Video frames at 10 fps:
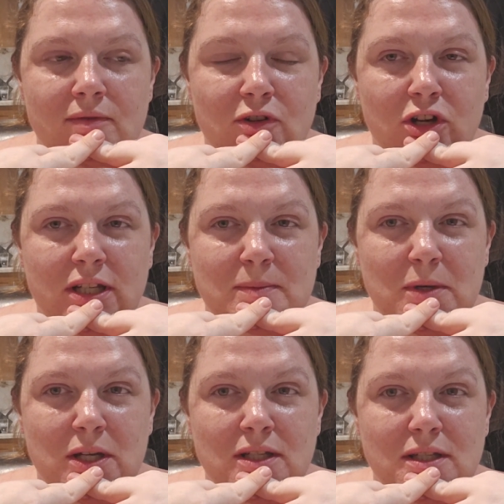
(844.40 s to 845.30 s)
for
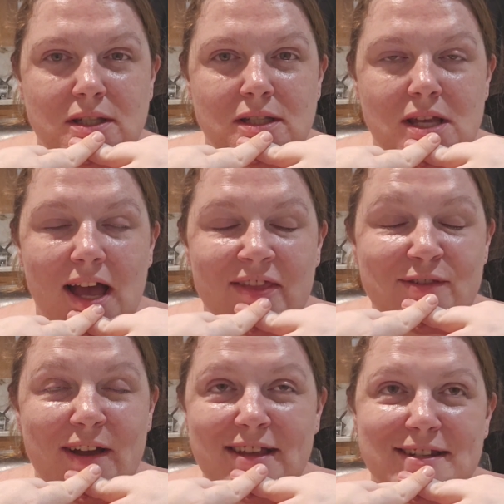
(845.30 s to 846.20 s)
Christmas, and
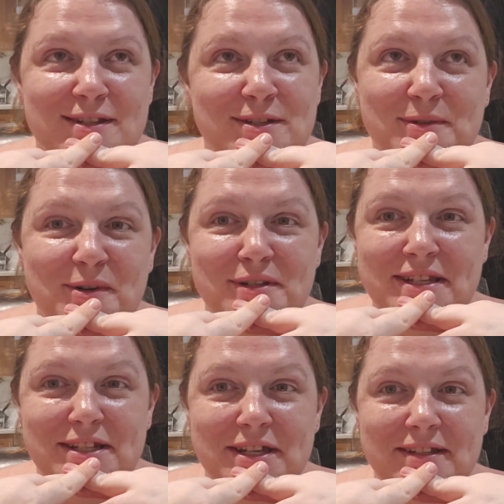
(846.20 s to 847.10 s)
the rest are just cross
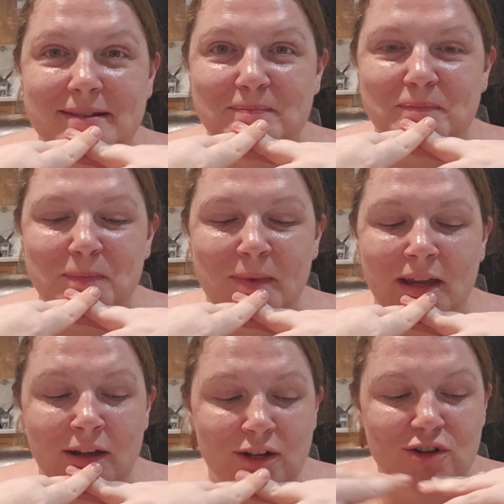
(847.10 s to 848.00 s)
stitches.
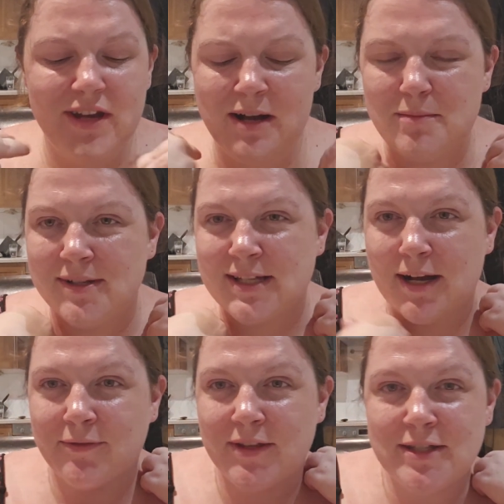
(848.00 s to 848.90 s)
Couldn't help
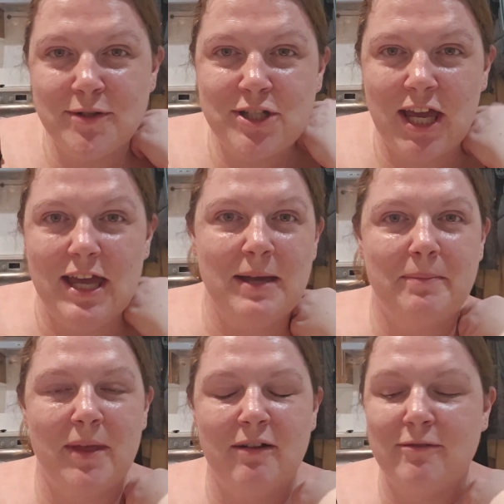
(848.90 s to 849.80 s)
myself. They're so
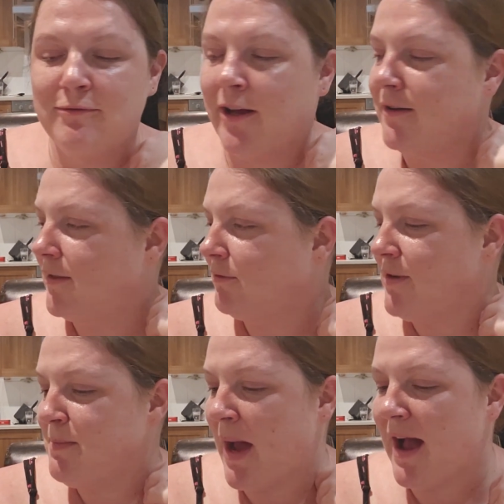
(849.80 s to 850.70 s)
cheap. They're all like
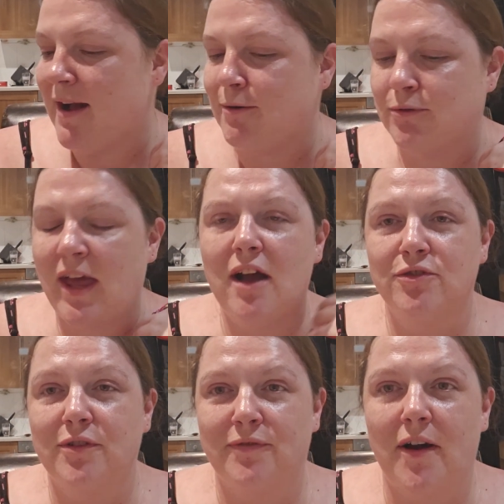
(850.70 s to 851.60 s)
£3. They're
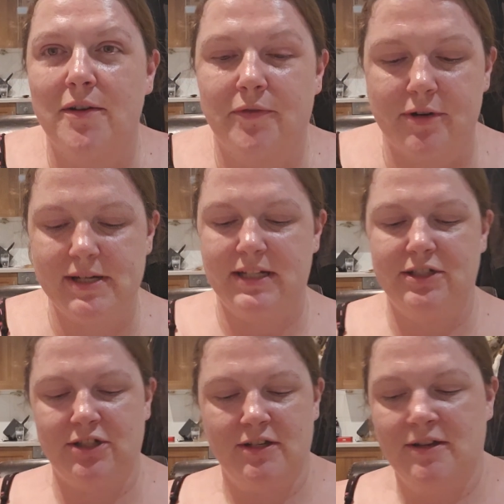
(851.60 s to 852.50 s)
under a £5
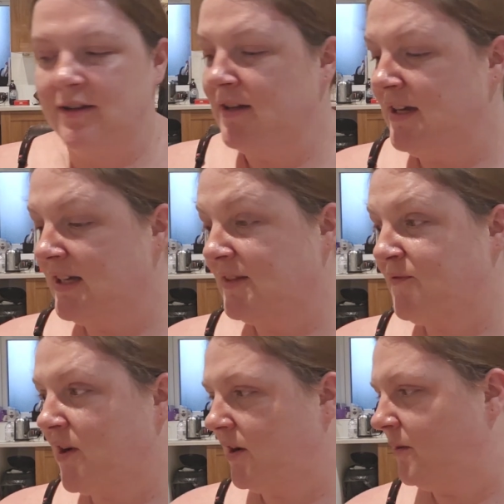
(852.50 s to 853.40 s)
each. It's a
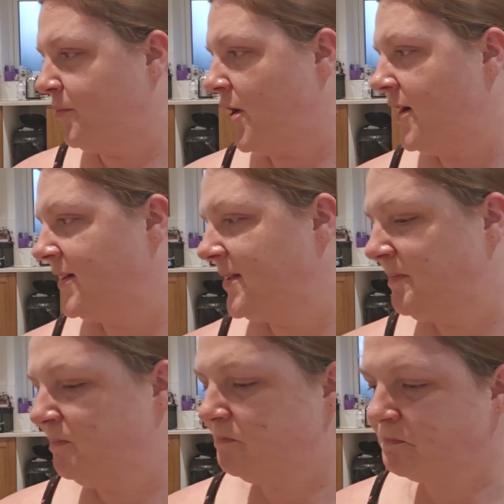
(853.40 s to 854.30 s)
very good price.
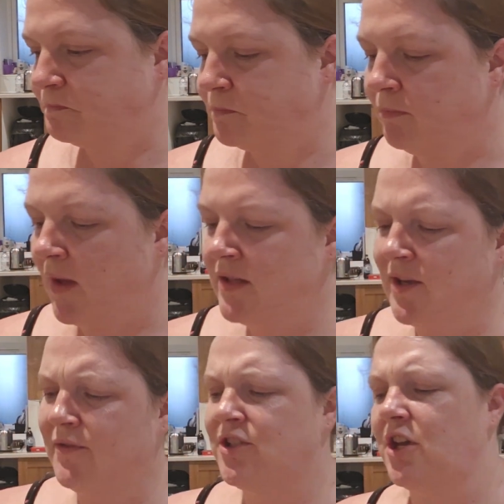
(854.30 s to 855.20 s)
So
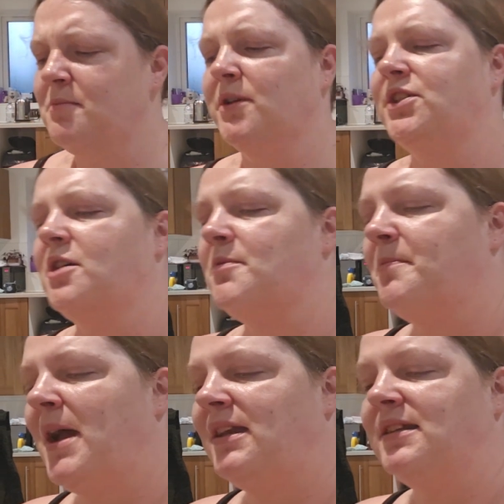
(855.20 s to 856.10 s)
if I show you my
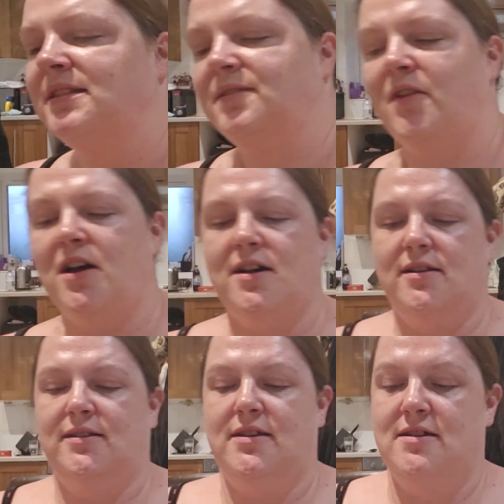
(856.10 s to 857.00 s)
diamond paintings
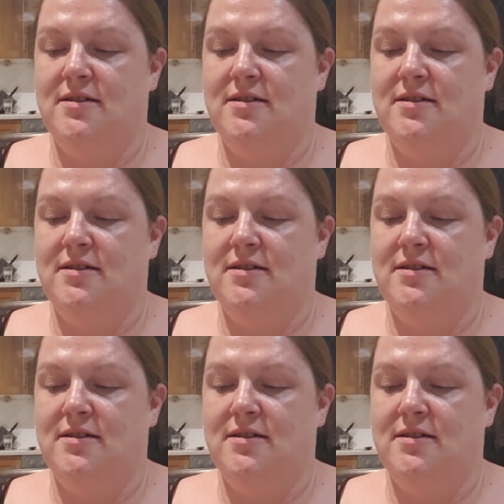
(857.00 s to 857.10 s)
first.